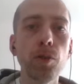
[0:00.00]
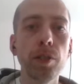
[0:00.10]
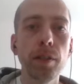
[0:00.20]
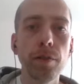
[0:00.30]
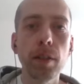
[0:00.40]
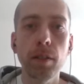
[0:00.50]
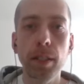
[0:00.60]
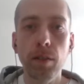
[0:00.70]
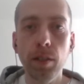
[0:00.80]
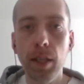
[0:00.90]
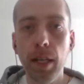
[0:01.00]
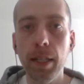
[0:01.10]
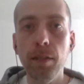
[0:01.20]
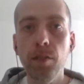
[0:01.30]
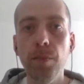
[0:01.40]
more difficult down the
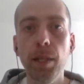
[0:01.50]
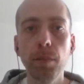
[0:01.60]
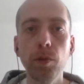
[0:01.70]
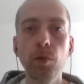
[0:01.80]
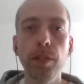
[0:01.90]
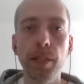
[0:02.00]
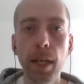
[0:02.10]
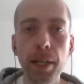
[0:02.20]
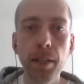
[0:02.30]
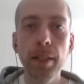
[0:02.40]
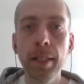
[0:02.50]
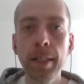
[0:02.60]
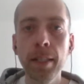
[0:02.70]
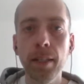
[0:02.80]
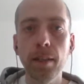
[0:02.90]
line to be able to assign
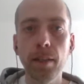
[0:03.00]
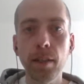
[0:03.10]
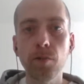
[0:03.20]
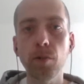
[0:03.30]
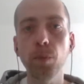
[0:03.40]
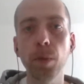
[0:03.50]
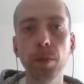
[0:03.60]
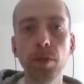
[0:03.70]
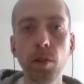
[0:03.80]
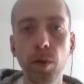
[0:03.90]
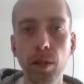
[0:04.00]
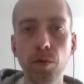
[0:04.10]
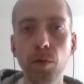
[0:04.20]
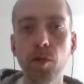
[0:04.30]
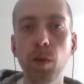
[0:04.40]
intellectual property rights
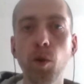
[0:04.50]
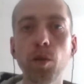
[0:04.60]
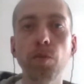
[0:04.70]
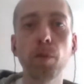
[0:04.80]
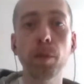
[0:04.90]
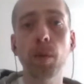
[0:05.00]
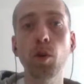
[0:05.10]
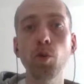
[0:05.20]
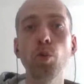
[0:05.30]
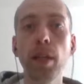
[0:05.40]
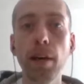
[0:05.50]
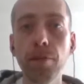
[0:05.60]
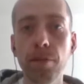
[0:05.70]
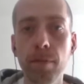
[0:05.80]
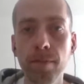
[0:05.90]
from someone who
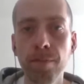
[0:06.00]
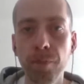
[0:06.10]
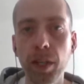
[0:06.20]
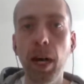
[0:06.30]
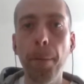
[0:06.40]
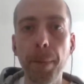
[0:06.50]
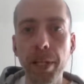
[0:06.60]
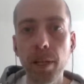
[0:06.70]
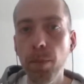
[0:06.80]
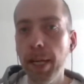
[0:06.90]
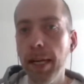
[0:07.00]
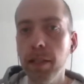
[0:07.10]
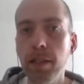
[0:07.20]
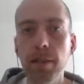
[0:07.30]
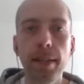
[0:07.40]
left the company,
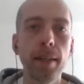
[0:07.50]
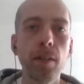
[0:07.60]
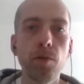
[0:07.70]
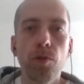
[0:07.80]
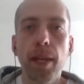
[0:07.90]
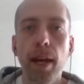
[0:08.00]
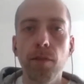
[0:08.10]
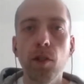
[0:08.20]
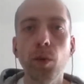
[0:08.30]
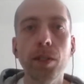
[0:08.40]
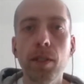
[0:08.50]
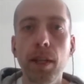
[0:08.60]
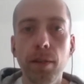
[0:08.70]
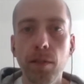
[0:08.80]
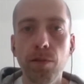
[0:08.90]
because they usually have no
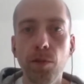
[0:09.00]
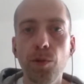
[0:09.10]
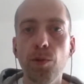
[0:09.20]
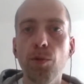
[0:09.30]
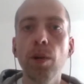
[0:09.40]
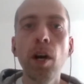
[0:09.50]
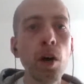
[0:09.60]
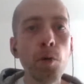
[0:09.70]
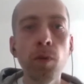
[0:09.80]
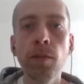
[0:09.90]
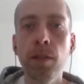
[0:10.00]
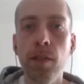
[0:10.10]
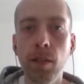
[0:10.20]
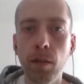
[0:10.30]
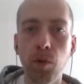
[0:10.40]
incentive to
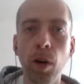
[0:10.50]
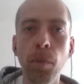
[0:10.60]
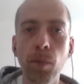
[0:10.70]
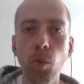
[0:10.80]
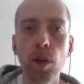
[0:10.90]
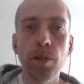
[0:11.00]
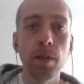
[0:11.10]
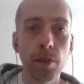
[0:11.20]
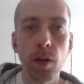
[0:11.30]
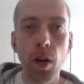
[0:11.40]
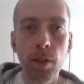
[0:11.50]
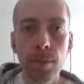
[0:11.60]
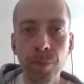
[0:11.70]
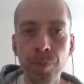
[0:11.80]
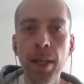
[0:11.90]
revisit the problem once they're
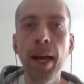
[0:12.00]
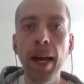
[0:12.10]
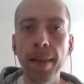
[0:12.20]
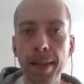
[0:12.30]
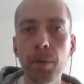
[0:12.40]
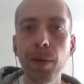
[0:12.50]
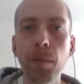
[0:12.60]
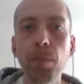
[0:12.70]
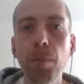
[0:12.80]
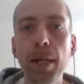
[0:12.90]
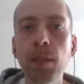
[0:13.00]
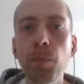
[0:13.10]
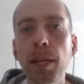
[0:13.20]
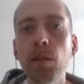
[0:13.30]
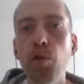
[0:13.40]
gone, and that might
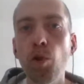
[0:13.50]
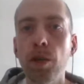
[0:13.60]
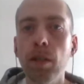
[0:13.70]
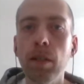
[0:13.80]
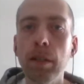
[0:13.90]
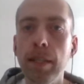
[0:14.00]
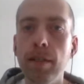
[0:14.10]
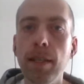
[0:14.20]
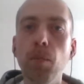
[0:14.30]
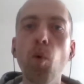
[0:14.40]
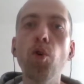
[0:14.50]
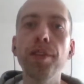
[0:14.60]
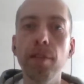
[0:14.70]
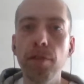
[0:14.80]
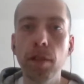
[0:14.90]
make for let's say a more
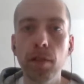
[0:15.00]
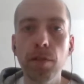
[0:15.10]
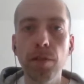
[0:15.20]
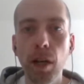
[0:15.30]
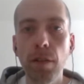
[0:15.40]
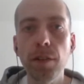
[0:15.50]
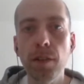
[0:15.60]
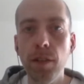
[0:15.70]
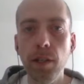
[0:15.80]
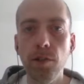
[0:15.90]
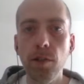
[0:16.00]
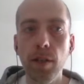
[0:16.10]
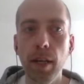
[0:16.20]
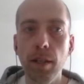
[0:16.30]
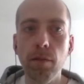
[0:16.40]
difficult
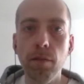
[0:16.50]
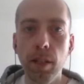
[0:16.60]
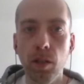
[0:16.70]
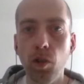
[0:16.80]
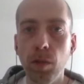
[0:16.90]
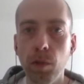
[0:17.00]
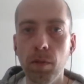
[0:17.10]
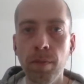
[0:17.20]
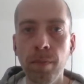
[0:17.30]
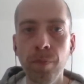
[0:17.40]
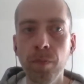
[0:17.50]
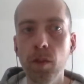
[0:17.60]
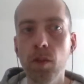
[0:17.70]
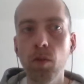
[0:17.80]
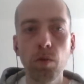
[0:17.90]
conversation than normal.
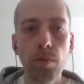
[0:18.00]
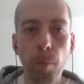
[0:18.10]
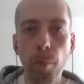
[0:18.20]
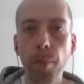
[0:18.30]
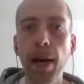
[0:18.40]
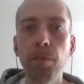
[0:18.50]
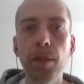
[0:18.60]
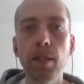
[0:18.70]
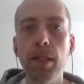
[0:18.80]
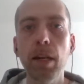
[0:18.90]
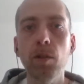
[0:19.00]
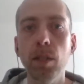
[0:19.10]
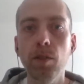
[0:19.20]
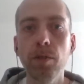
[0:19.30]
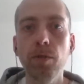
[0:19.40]
So map this
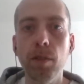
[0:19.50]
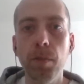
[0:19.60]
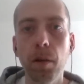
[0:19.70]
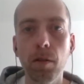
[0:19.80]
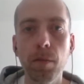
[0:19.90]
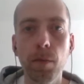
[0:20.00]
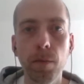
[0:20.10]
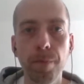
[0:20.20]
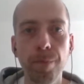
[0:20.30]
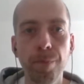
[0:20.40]
out as soon as possible.